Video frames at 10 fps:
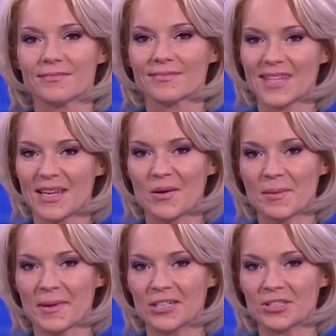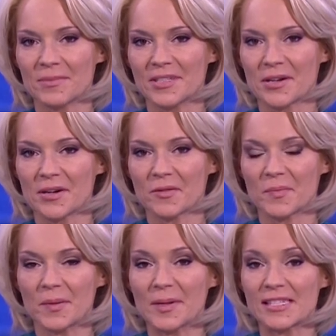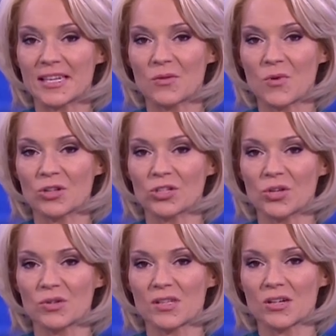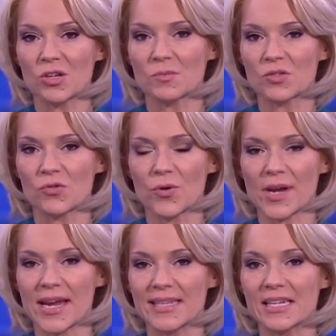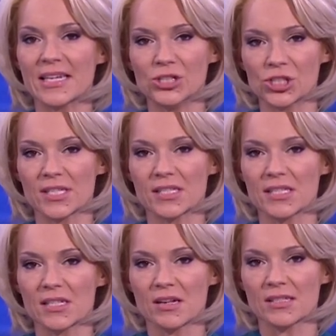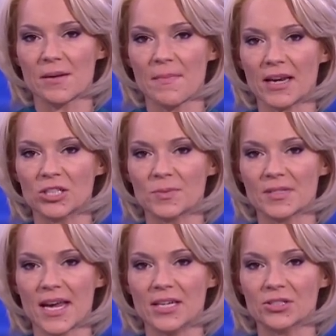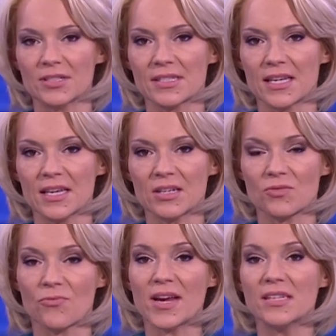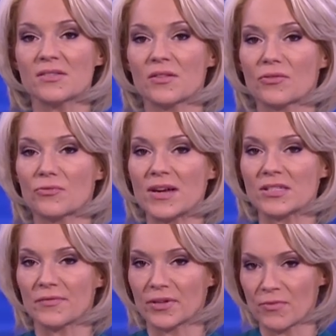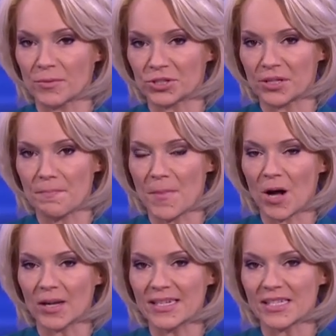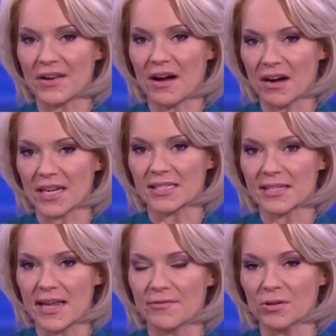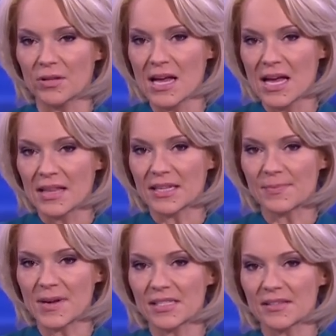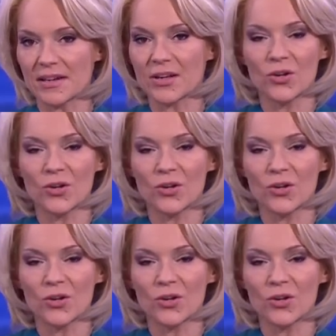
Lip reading: Hello, I'm Kasia Madera with BBC World News. Our top story, Indonesia's Disaster Management Agency has raised the threat of an eruption in Bali to the highest level. This means that it could